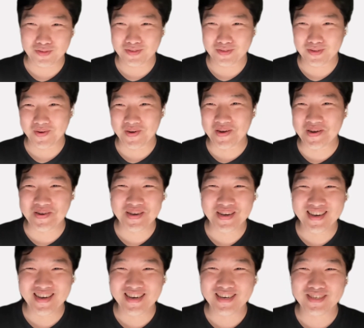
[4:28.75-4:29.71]
So
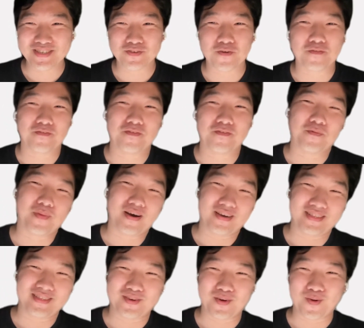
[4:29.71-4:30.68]
sorry for
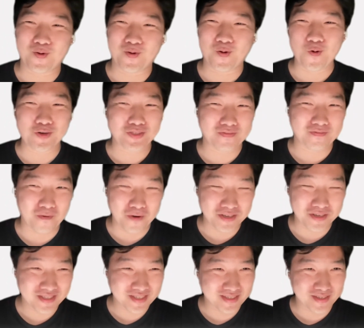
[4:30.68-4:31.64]
the hoarse voice.